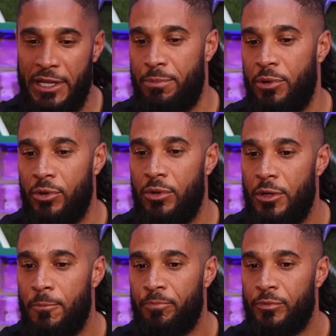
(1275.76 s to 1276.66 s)
these
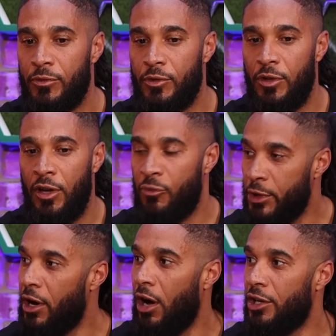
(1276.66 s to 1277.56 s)
people,
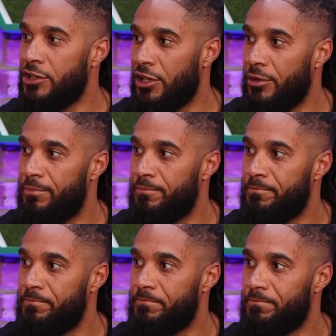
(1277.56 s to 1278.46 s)
have we got eyes on them?